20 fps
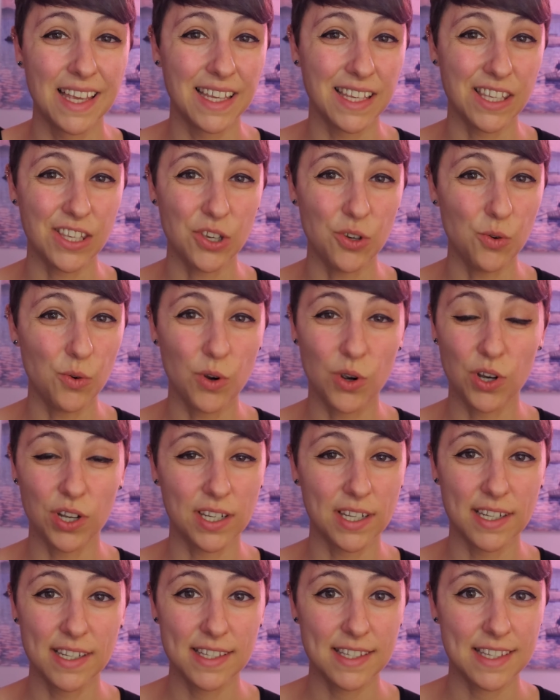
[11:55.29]
You
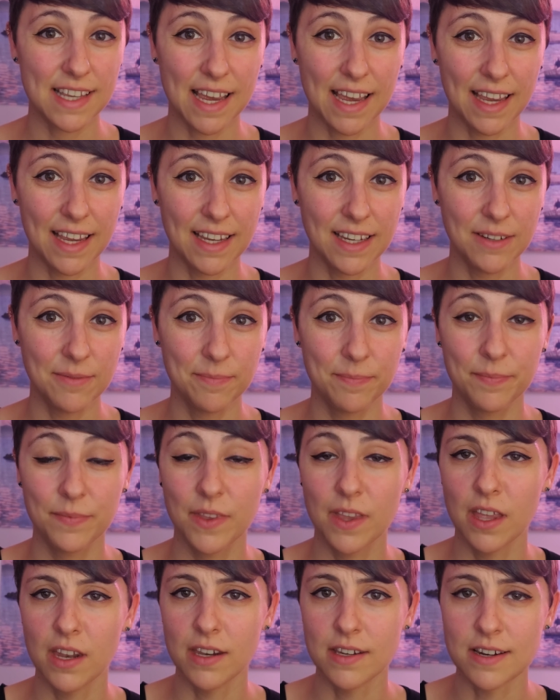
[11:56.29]
couldn't say
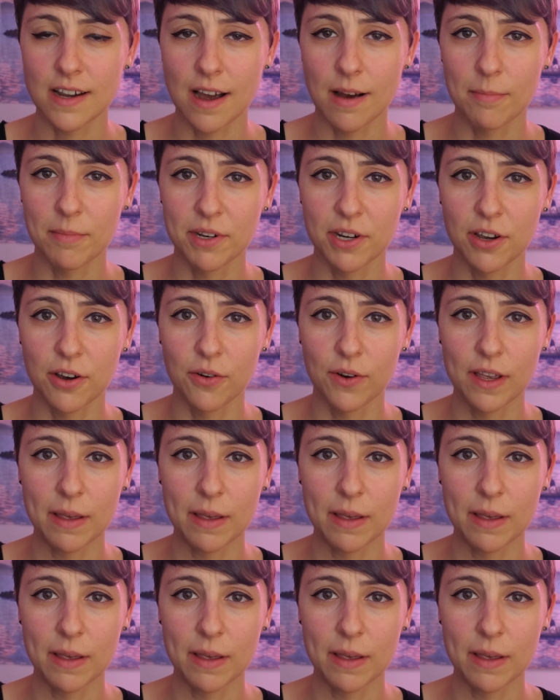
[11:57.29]
domino